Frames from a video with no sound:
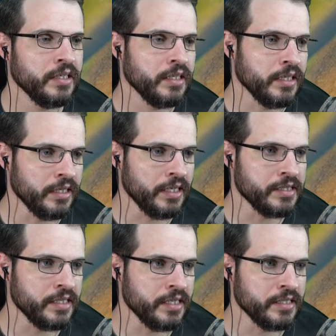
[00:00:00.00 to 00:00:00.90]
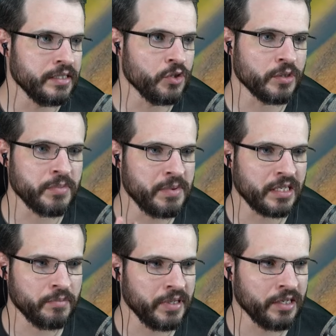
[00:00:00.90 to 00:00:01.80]
and then you can maybe
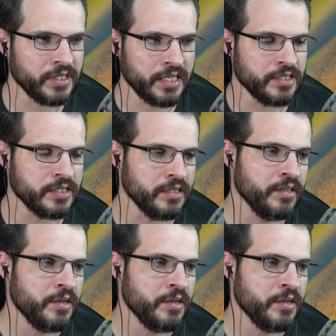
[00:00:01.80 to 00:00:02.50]
compound that into